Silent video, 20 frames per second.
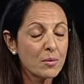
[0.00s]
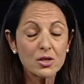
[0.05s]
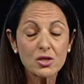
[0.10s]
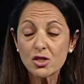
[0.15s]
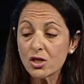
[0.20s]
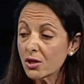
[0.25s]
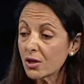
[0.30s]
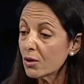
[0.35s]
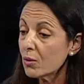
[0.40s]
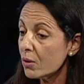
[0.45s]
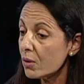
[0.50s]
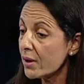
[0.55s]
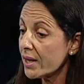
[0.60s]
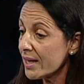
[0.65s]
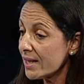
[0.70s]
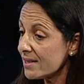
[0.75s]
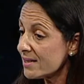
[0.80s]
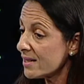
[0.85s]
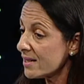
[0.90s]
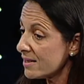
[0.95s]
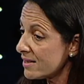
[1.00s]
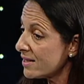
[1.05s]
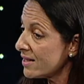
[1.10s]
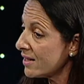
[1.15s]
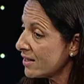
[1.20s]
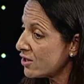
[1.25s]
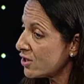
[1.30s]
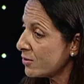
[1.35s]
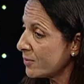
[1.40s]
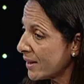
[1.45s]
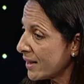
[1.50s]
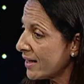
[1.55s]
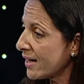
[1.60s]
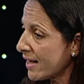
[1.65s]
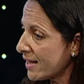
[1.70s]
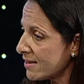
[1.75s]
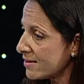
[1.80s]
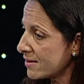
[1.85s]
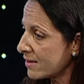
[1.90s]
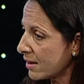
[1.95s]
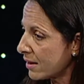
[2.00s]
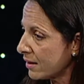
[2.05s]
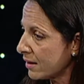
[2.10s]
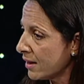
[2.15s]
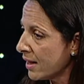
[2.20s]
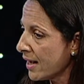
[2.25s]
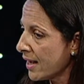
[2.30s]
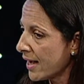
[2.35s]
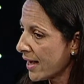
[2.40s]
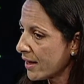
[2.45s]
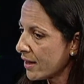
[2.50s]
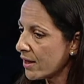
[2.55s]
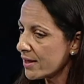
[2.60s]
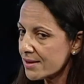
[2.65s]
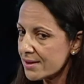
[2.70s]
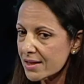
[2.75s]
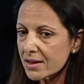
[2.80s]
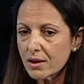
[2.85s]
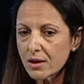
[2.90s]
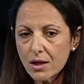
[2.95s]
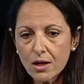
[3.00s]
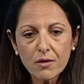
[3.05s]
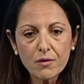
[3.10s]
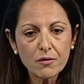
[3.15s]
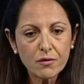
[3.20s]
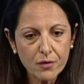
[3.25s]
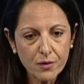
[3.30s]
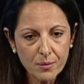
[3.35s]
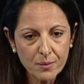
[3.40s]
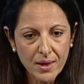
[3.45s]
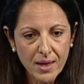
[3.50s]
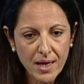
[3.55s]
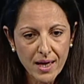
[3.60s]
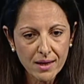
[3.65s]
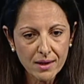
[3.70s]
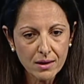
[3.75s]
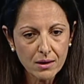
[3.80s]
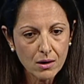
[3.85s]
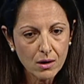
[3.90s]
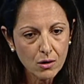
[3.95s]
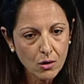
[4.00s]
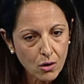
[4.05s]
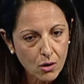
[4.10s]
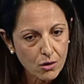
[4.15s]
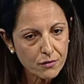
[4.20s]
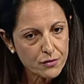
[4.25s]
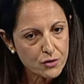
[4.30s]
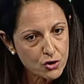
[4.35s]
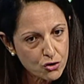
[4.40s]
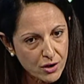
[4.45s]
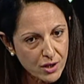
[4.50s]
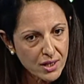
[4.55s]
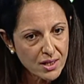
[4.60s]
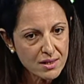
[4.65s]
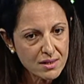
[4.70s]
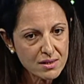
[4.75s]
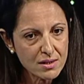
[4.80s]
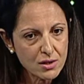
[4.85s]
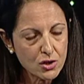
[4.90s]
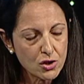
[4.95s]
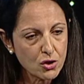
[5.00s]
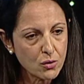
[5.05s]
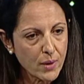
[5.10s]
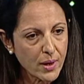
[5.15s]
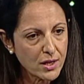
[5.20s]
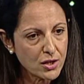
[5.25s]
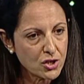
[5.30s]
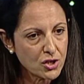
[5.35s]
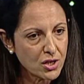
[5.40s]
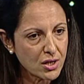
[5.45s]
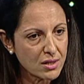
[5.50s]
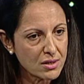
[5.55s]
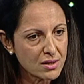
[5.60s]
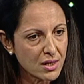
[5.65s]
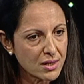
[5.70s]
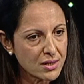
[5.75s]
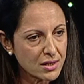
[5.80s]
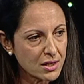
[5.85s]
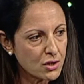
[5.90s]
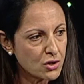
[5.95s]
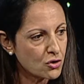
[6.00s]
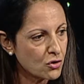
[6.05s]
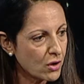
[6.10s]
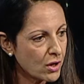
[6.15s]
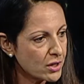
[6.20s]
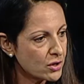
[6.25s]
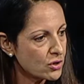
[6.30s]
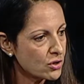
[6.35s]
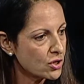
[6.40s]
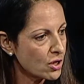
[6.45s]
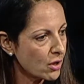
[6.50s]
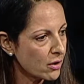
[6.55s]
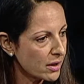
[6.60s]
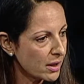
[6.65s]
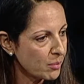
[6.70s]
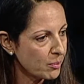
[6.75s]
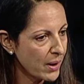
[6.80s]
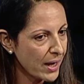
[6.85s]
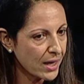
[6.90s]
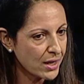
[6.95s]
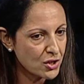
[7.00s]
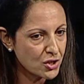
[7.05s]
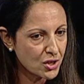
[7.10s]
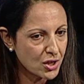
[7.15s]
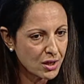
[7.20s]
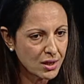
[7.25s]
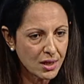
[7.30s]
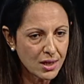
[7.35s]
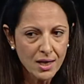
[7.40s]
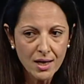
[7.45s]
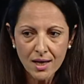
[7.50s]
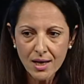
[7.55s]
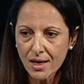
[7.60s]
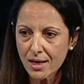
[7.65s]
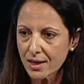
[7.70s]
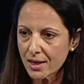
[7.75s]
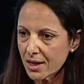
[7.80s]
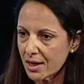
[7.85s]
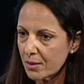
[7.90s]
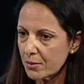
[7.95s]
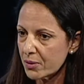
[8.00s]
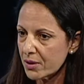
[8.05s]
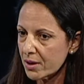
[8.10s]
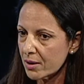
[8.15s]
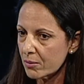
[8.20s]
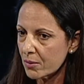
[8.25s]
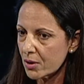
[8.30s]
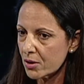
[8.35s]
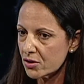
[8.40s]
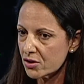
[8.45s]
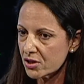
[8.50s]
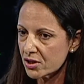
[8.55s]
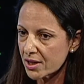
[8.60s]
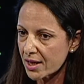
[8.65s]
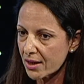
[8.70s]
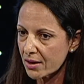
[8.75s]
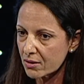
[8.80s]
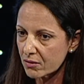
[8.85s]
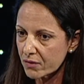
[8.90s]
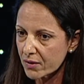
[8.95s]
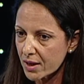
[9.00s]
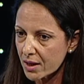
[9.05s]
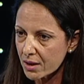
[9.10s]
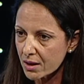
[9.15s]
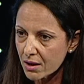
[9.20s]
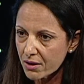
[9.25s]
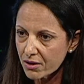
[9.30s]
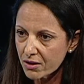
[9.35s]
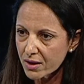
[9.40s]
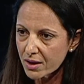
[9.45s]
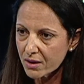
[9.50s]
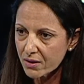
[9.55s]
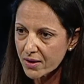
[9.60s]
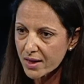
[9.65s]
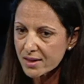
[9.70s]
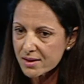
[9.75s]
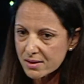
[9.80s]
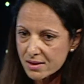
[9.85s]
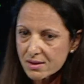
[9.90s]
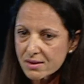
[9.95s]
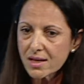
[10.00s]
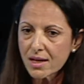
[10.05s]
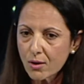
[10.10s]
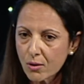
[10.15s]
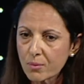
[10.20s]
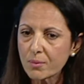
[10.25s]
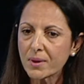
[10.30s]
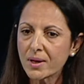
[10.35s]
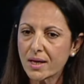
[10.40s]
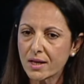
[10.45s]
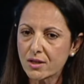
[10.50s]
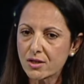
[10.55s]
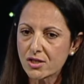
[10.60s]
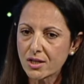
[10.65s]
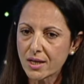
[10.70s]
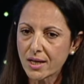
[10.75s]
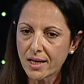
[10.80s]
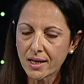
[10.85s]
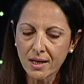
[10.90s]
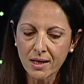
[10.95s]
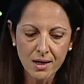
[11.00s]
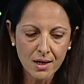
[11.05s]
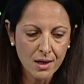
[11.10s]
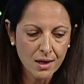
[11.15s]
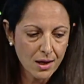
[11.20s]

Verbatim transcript: But do you know what? He did teach me a lesson, and I did learn from that. And in a lot of tricky situations, I did try to show the passion and keep the emotion out of it. And I think that did help me, actually,